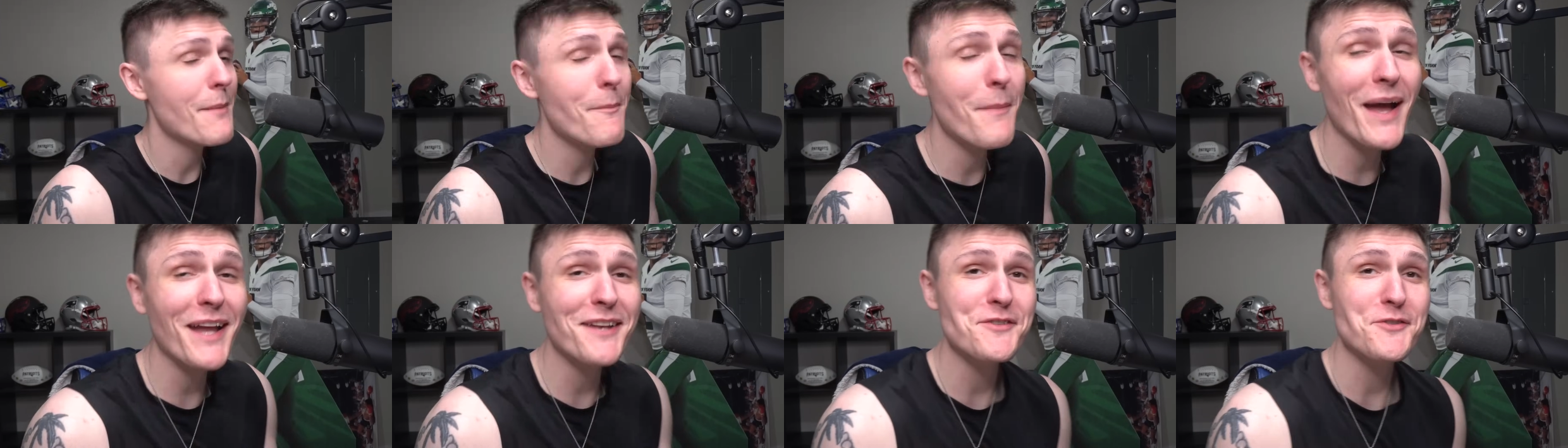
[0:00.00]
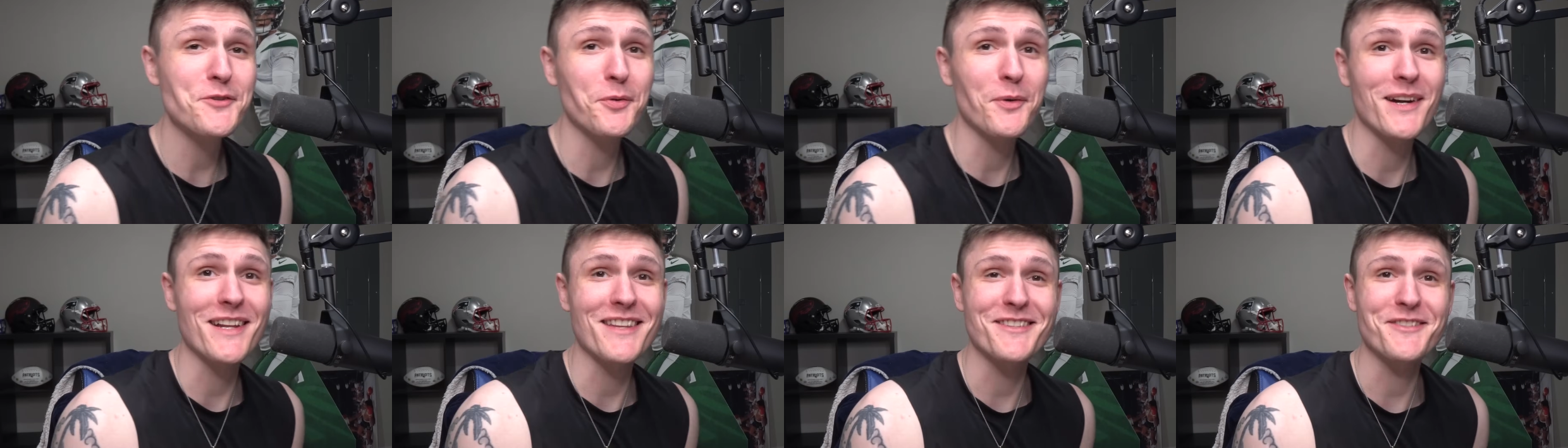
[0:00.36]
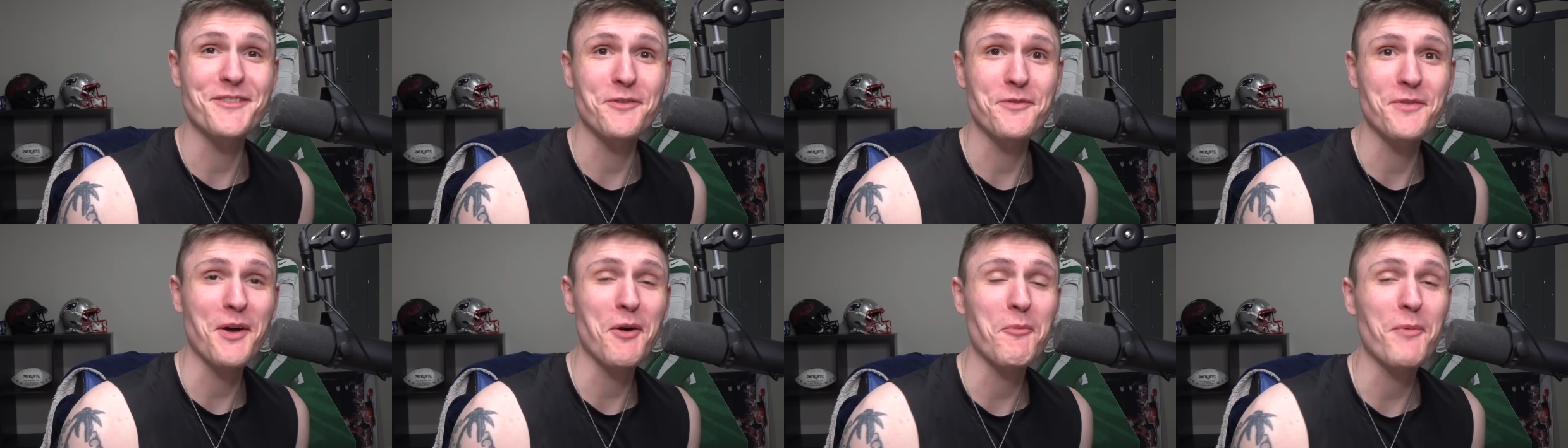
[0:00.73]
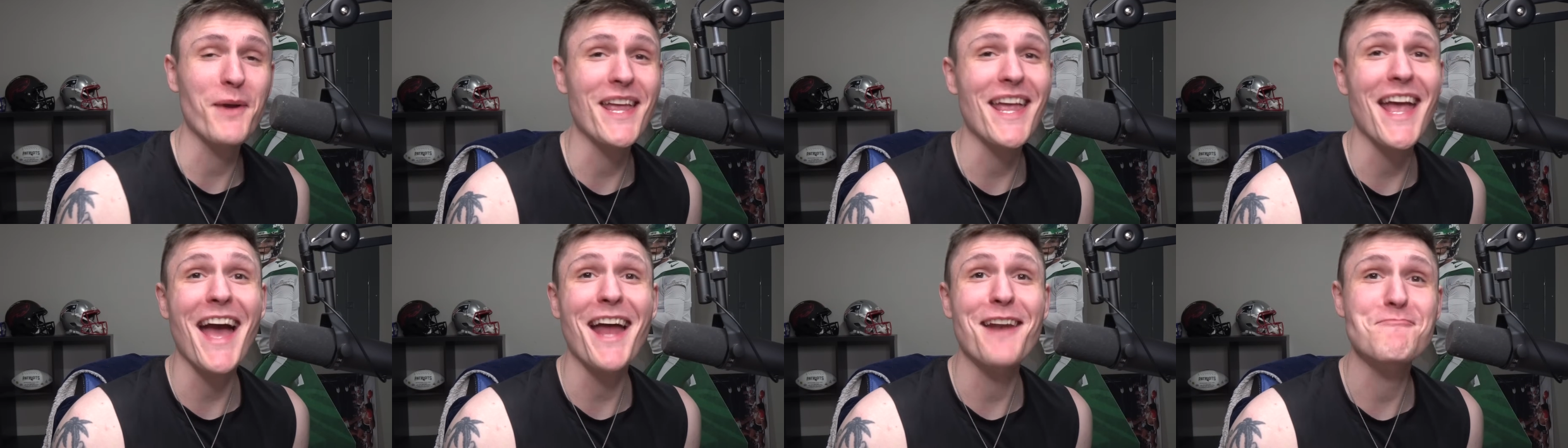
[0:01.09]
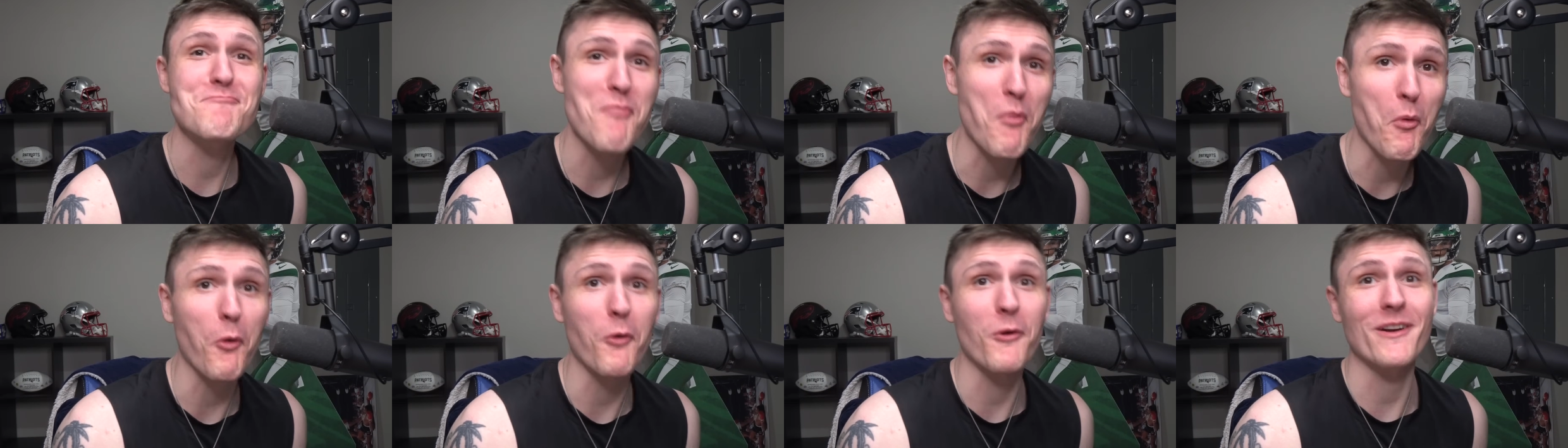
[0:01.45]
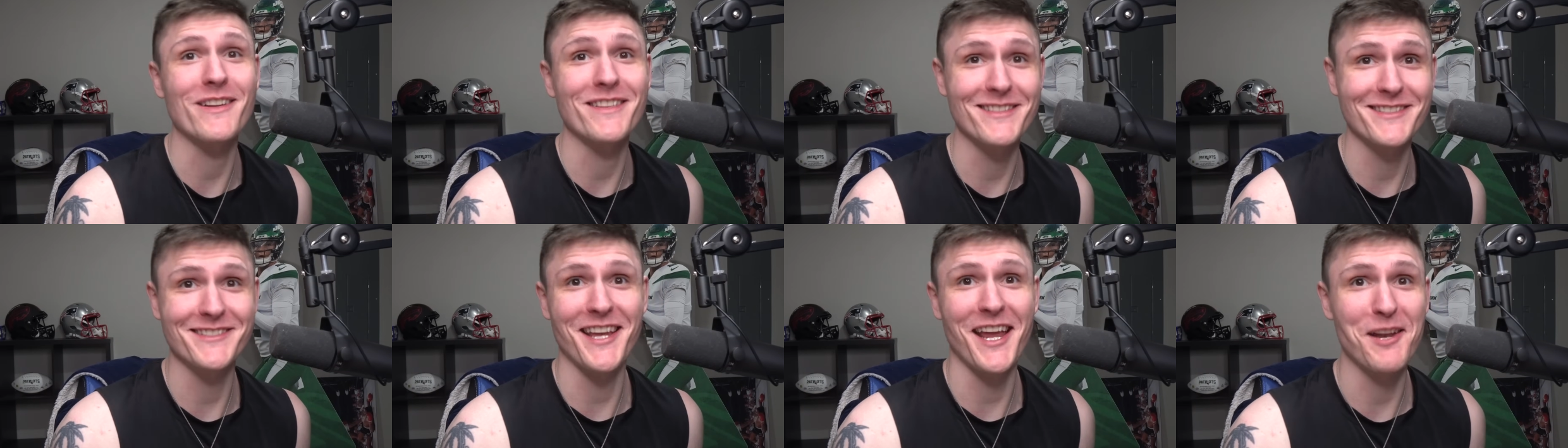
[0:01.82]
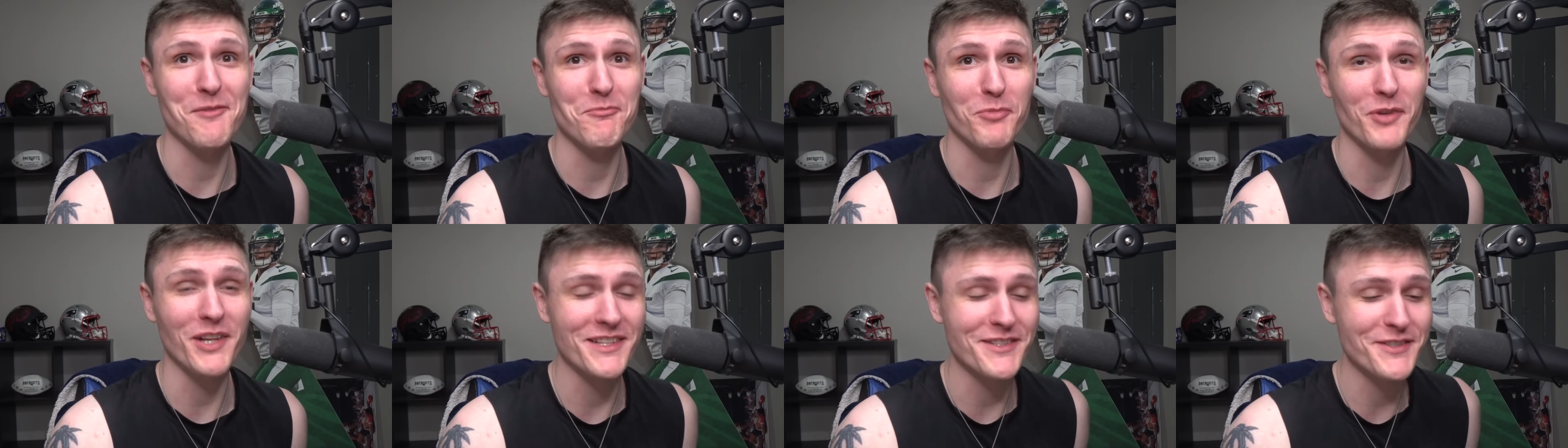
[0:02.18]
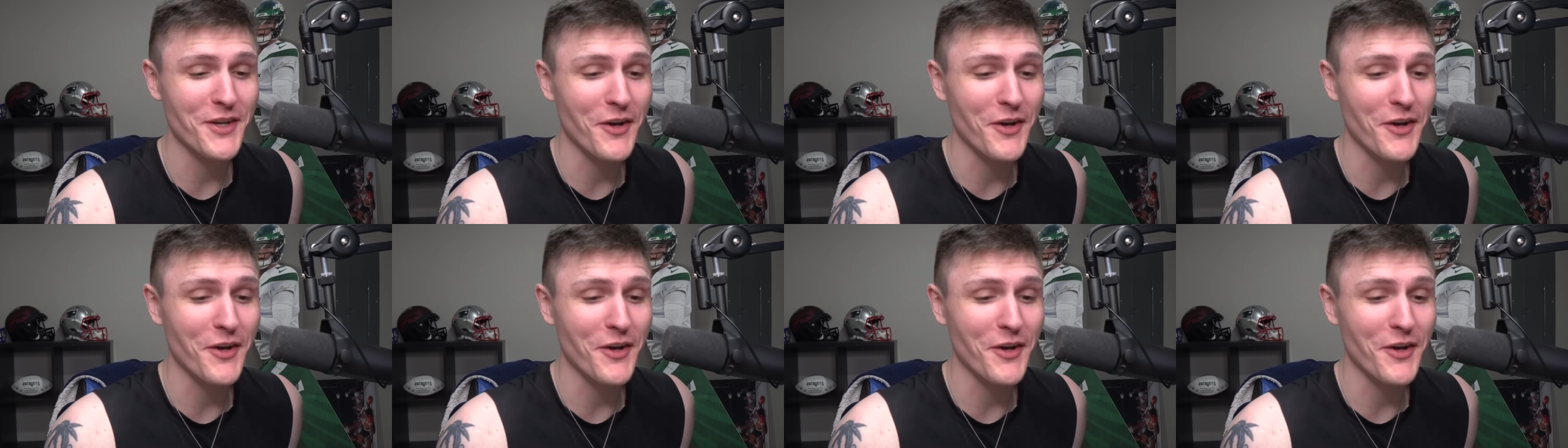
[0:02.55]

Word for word: In Madden 22, though, we had more insane blitz